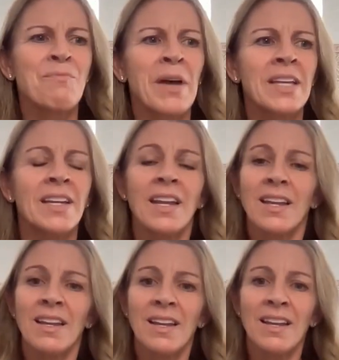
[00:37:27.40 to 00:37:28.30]
But
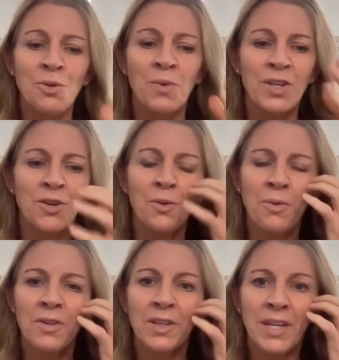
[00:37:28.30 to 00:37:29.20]
so when you
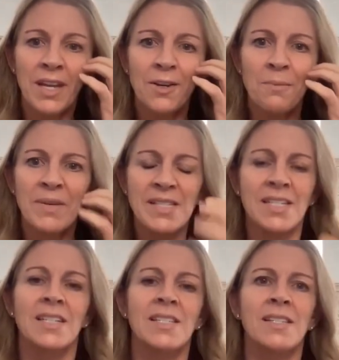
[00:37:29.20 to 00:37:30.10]
are looking at your
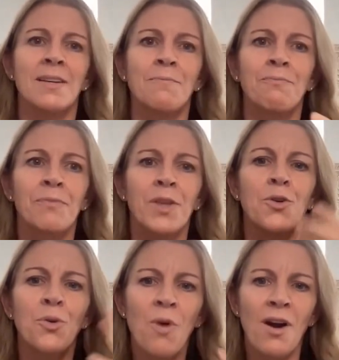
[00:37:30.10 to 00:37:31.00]
business,
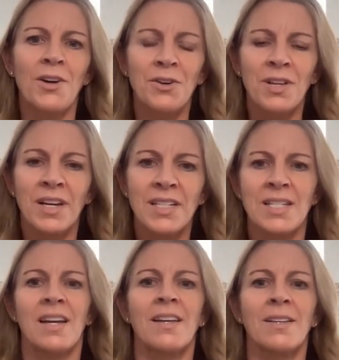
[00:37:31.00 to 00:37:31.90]
who are your
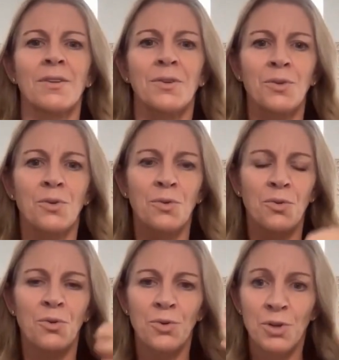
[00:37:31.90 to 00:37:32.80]
clientele?
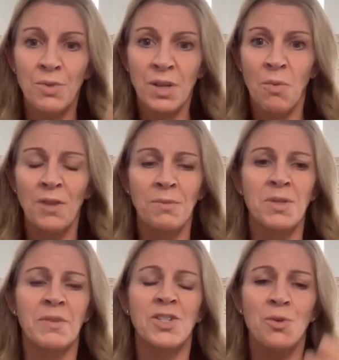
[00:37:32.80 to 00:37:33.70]
Who do you really want them to
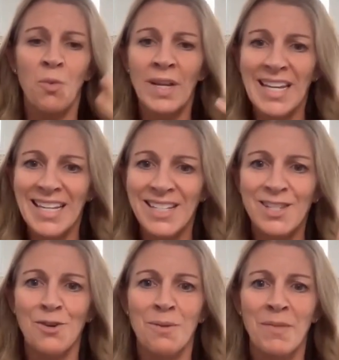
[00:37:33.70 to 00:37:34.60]
be? So, what is
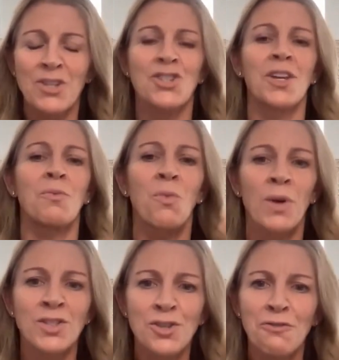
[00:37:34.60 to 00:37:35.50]
your mission?
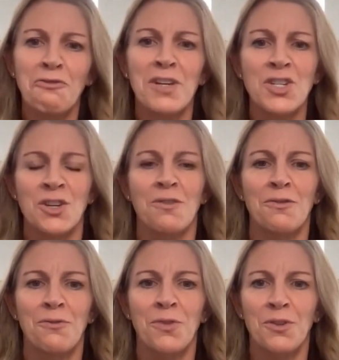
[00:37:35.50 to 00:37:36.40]
What's your vision
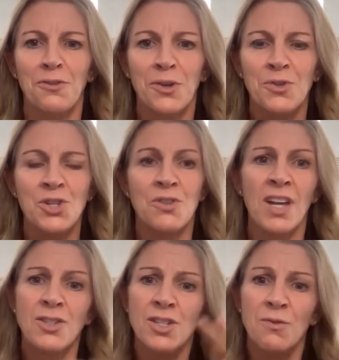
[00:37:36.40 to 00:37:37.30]
for the future,
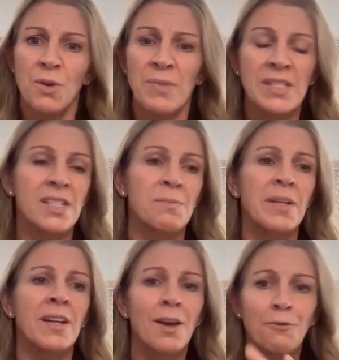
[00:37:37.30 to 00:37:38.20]
not just of your business,
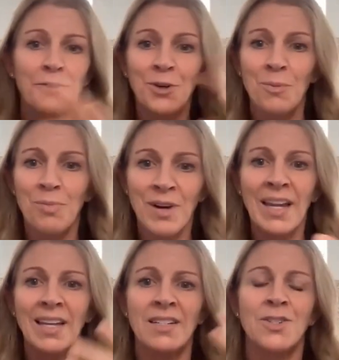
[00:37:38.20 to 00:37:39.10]
but for your
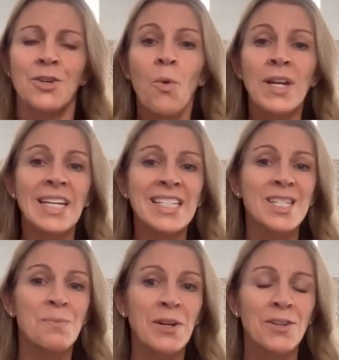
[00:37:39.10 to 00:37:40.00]
brand? What
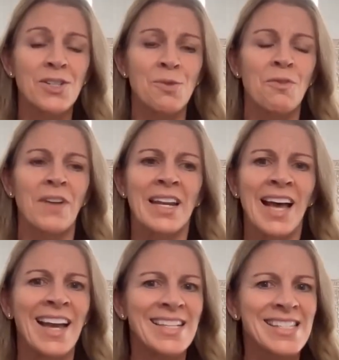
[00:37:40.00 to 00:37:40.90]
experience you provide?
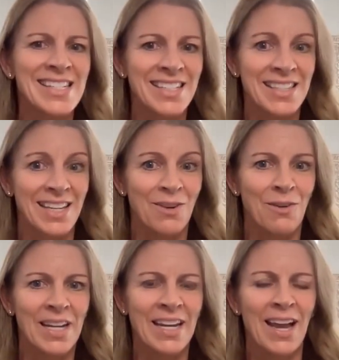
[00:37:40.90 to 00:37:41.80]
I still think
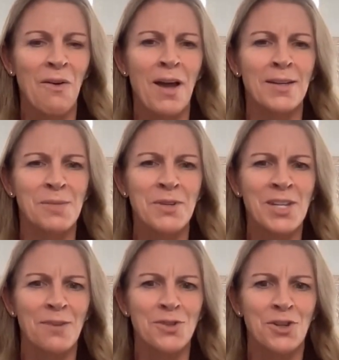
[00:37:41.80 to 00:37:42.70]
right now,
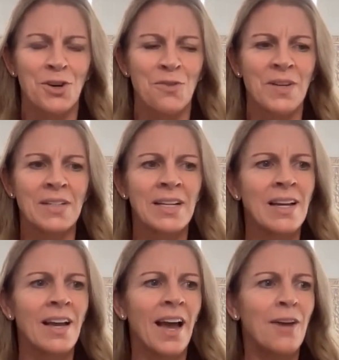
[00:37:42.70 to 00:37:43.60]
especially after COVID,
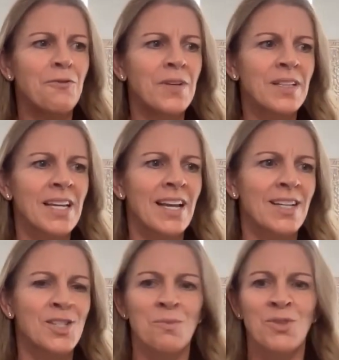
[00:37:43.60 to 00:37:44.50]
I feel like
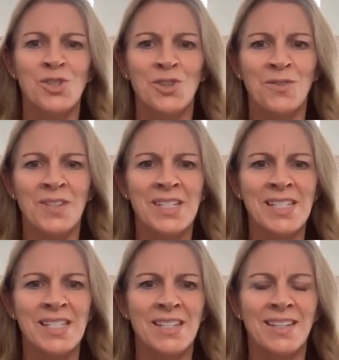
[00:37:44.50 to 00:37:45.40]
customer
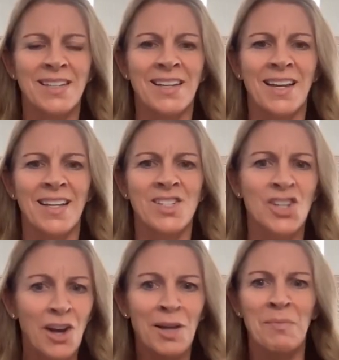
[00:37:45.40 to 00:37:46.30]
service has
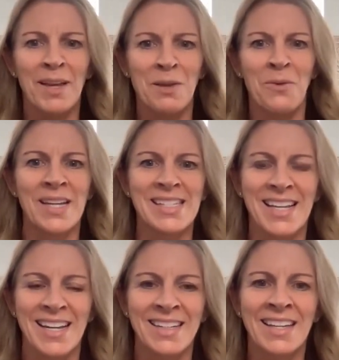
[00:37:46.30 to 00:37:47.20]
gone by the
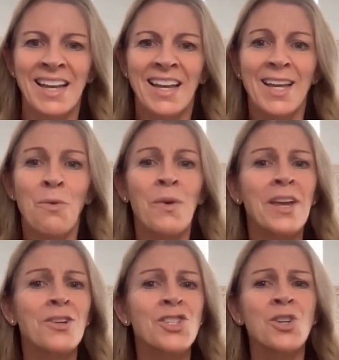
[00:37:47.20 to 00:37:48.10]
wayside. Yeah. Like
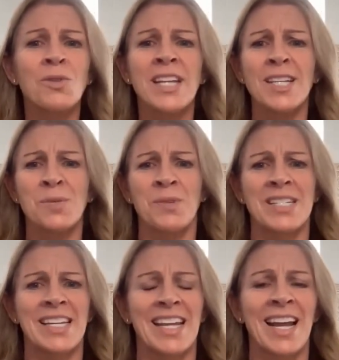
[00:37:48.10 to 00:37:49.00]
we are so desperate
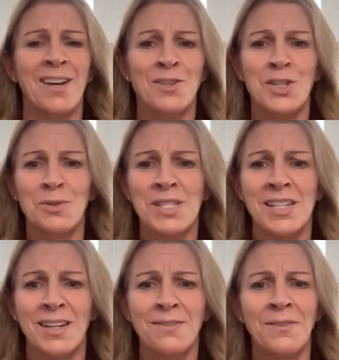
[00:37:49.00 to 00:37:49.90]
to get out and do
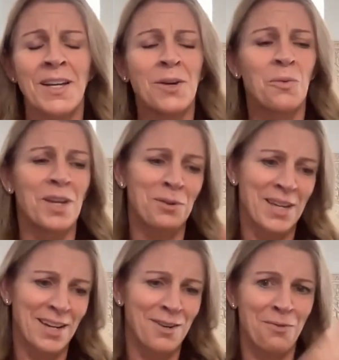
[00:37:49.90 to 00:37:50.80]
stuff. We don't
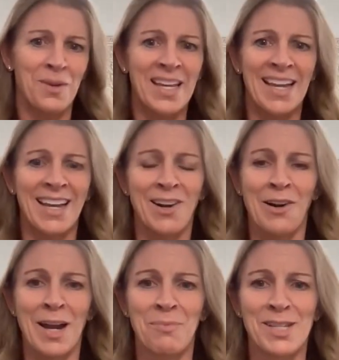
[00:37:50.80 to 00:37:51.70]
care if we get
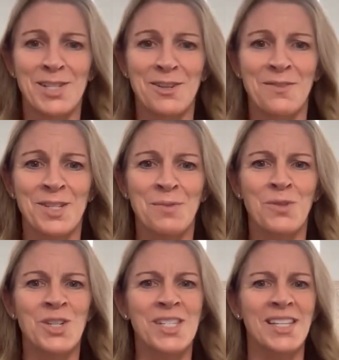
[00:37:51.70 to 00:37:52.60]
crappy service.
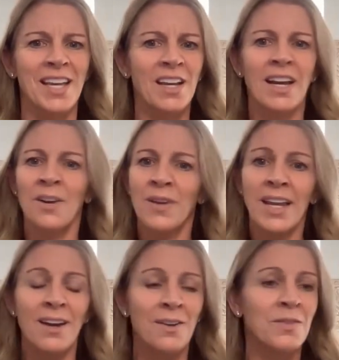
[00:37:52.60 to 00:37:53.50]
We're just like, I don't
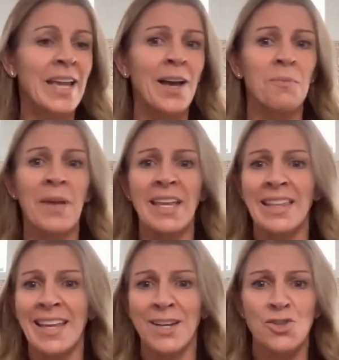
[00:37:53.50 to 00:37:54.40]
care. Yeah, I'll pay
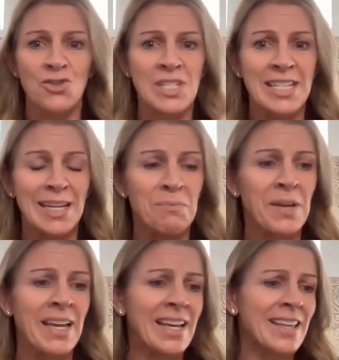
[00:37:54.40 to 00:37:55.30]
the extra tip.
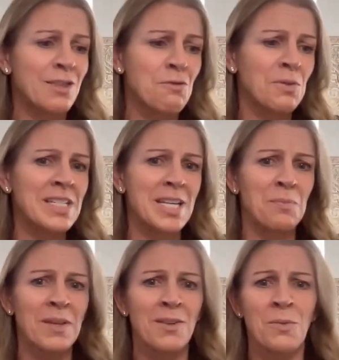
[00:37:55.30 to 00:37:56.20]
Throw the
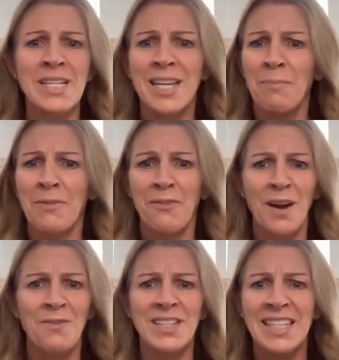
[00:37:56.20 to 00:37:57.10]
tip in there. We tip it for
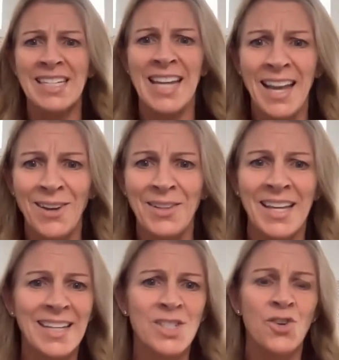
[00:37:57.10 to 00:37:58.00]
everything now.
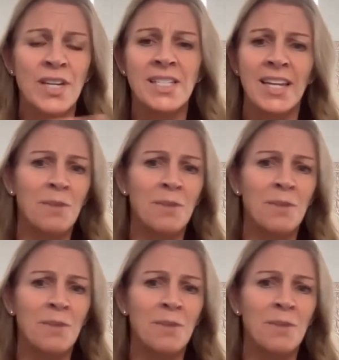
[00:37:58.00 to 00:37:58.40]
Like it's crazy.